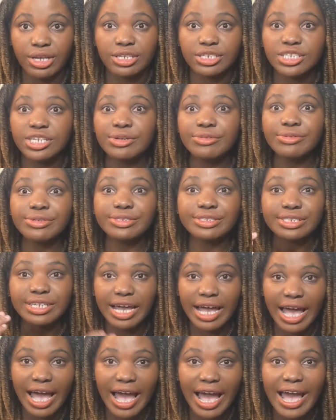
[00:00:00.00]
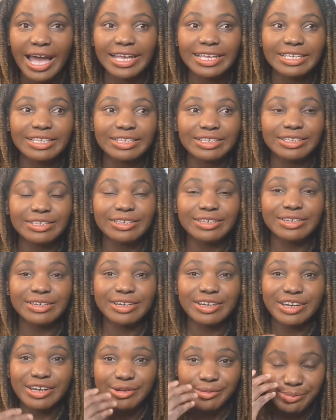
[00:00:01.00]
She was crying,
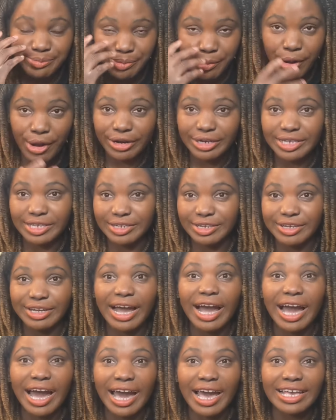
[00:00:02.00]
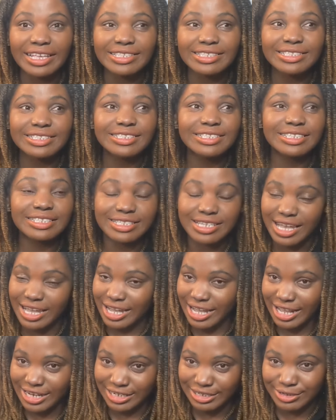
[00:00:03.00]
burning her eyes in the
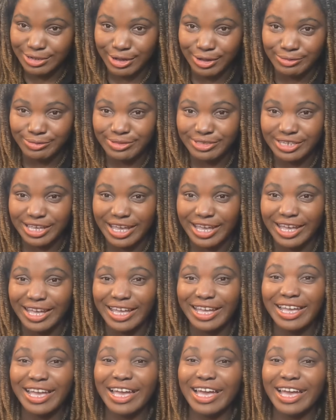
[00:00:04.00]
helicopter